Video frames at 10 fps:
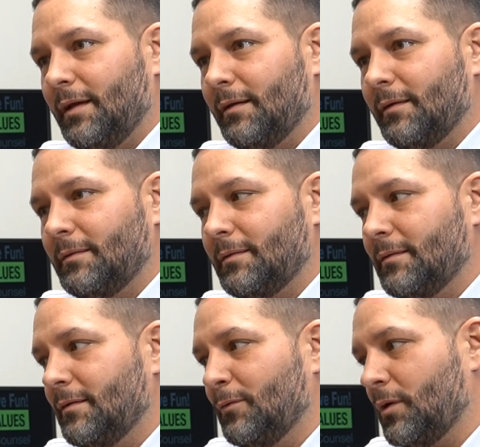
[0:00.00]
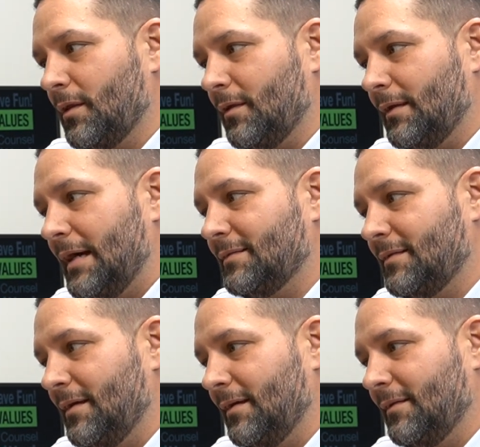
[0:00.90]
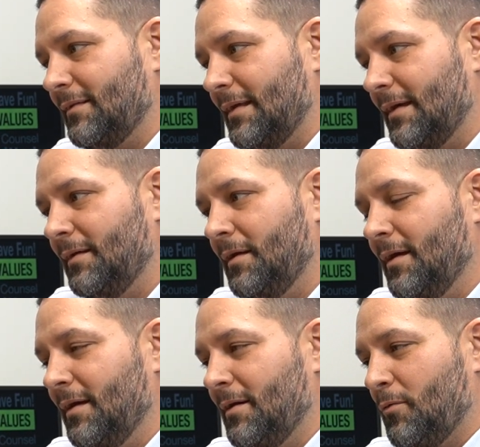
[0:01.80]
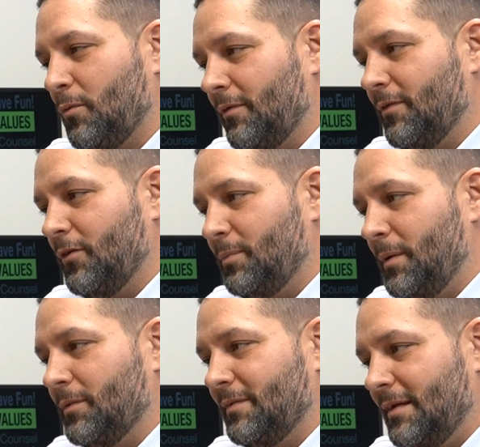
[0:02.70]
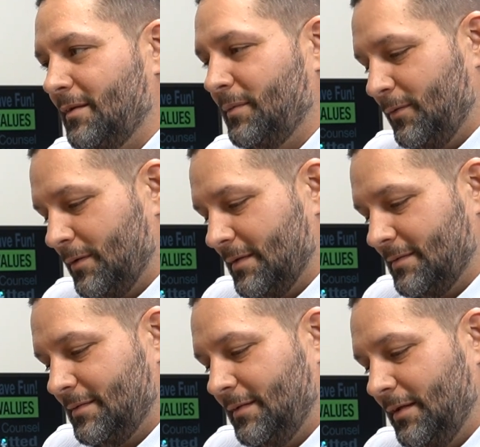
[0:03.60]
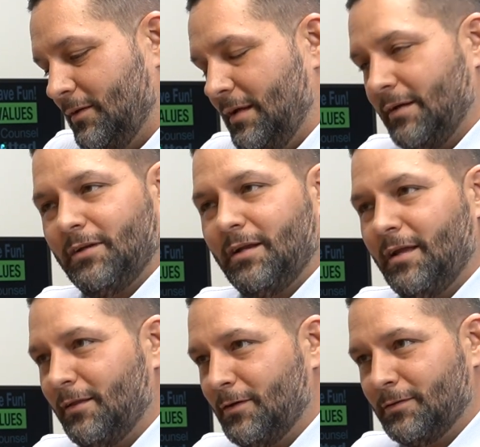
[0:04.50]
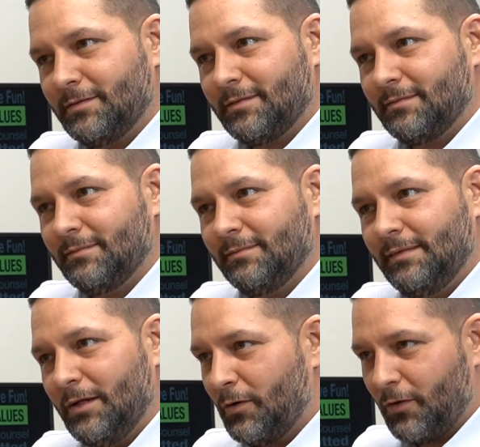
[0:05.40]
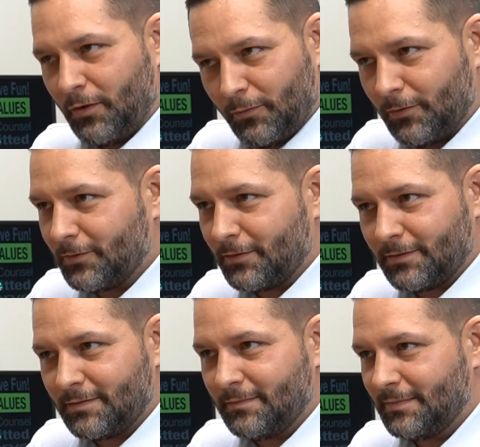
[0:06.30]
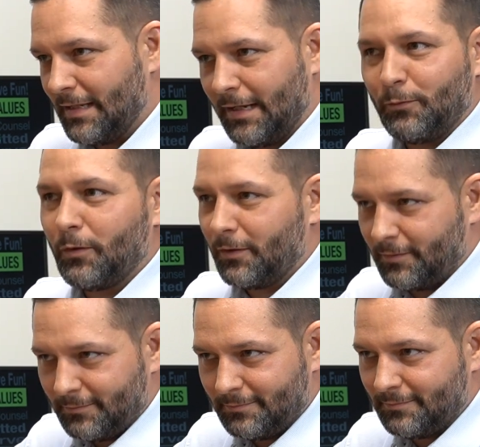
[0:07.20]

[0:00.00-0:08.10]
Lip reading: And one of the last things that one of those people said to me was, you know, you haven't done any loans, you don't know any realtors, it's not gonna work.